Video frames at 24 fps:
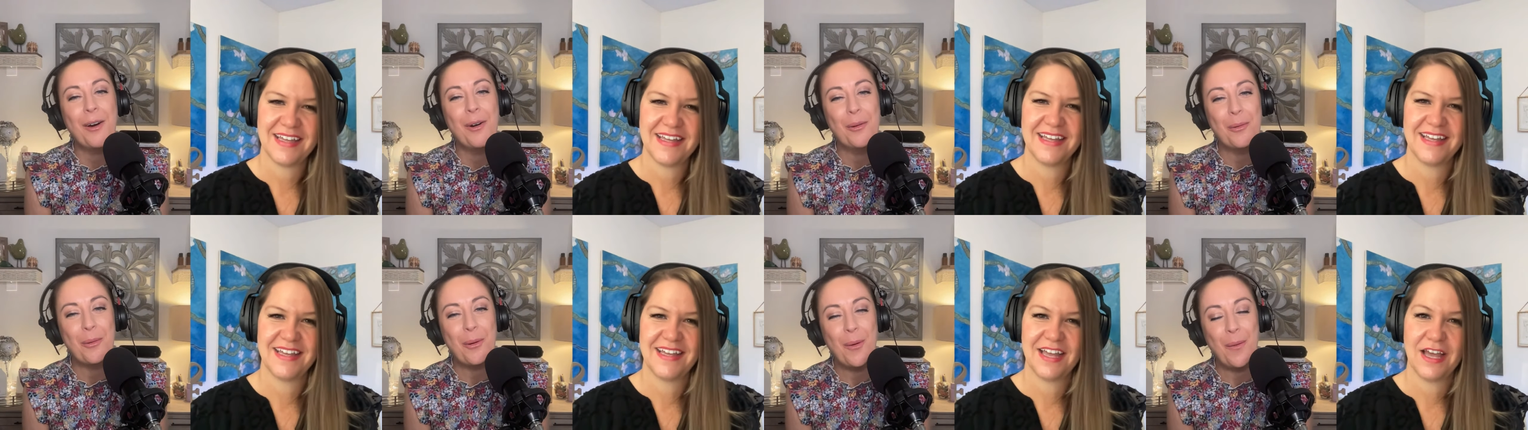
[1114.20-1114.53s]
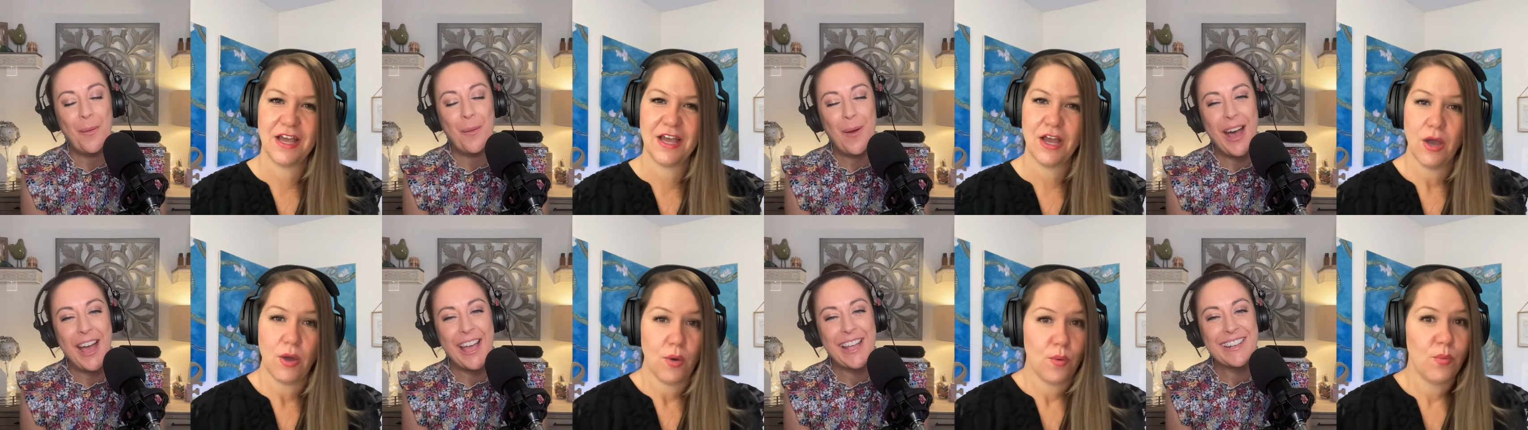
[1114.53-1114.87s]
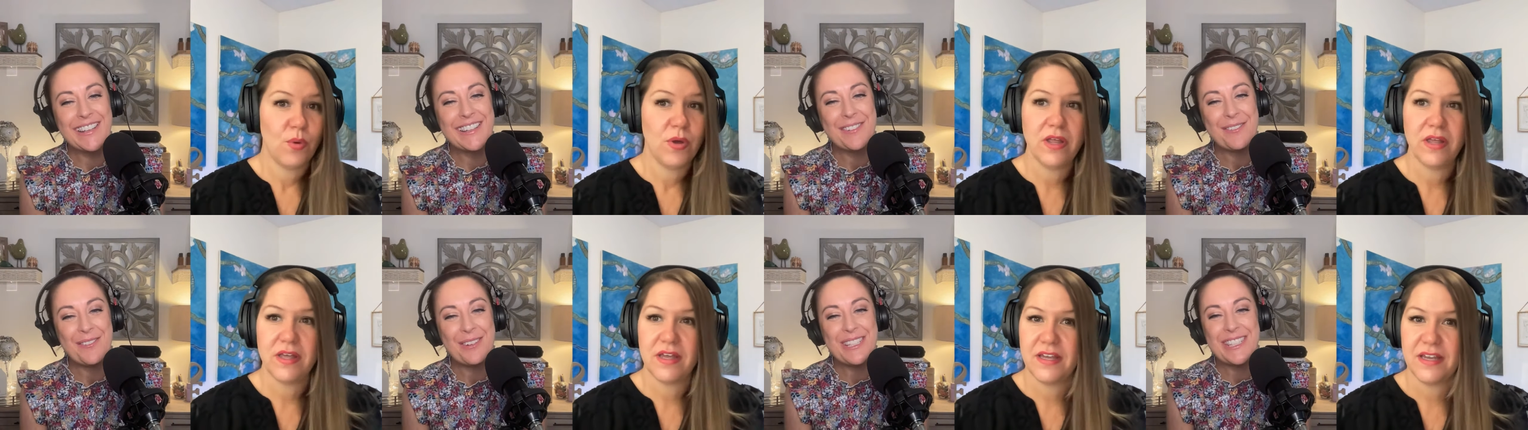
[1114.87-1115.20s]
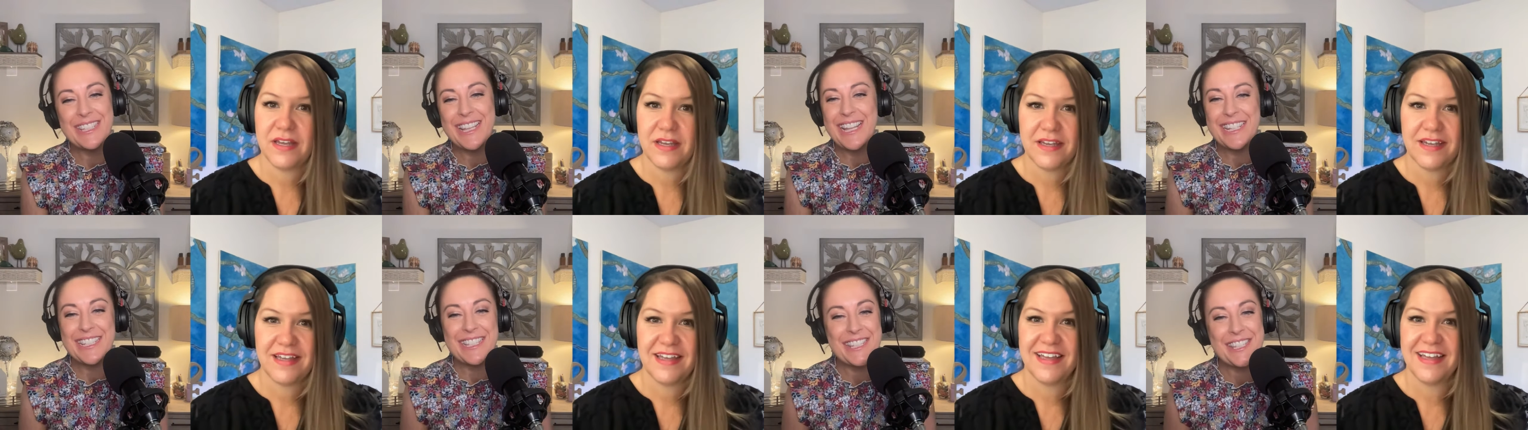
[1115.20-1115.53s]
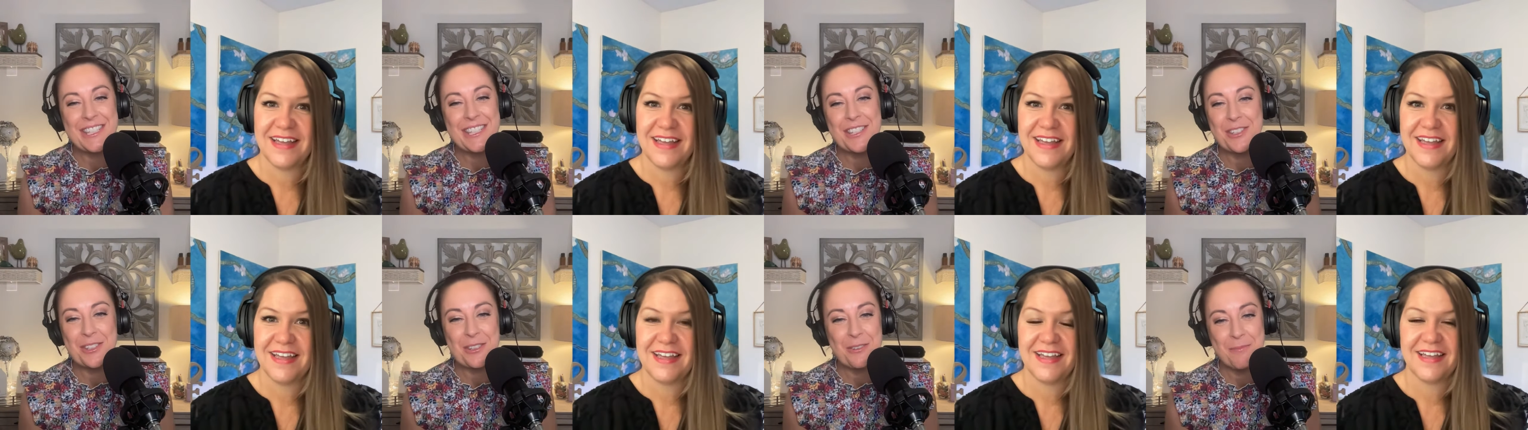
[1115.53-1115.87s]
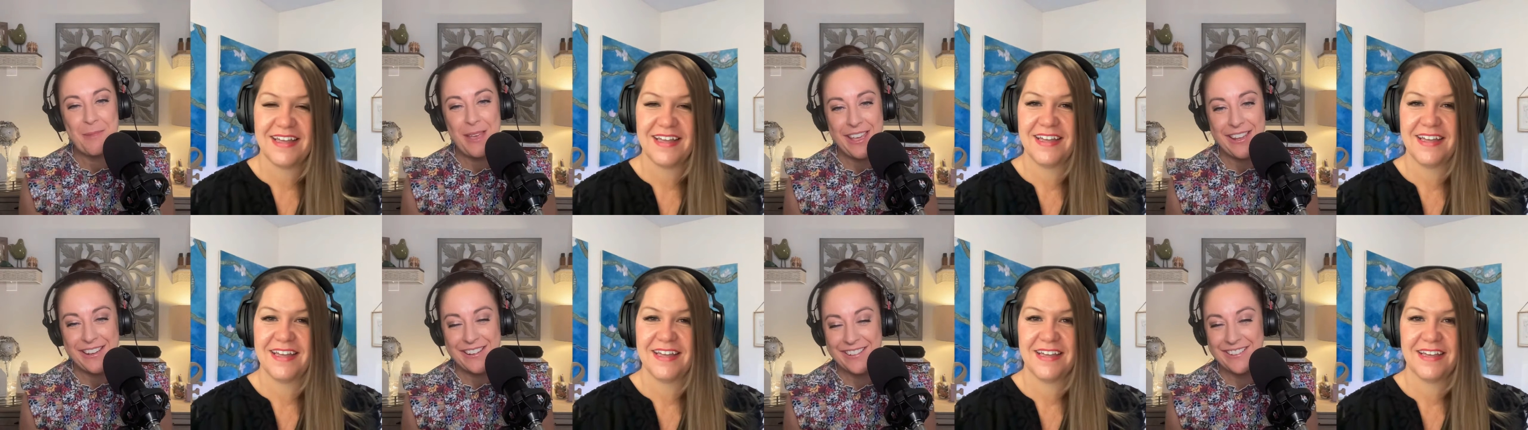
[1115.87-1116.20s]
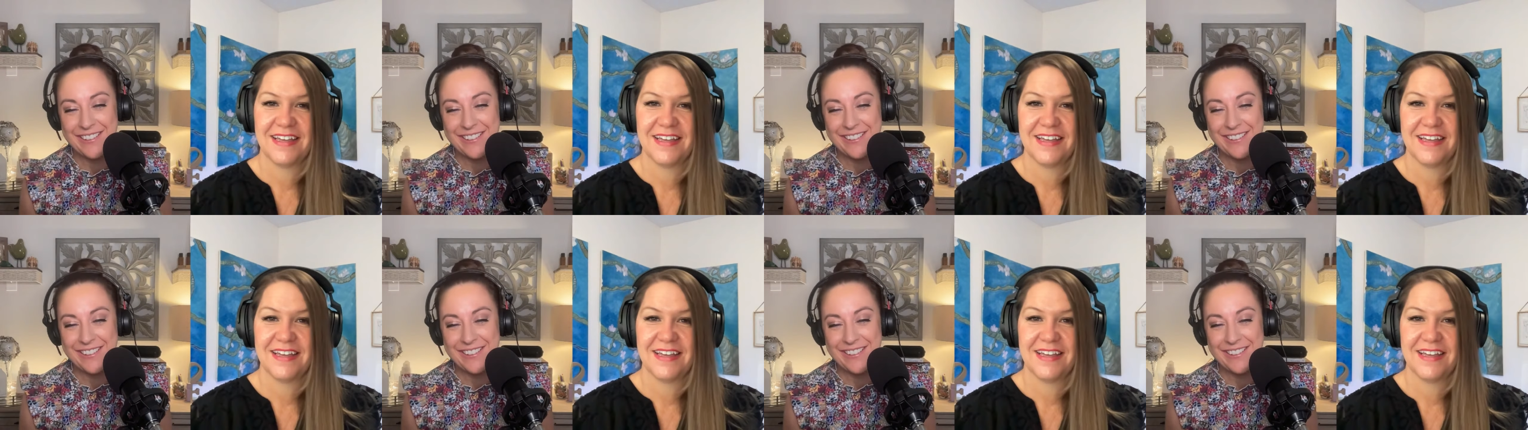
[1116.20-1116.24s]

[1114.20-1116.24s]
Speaker 1: Why well, was that decision made?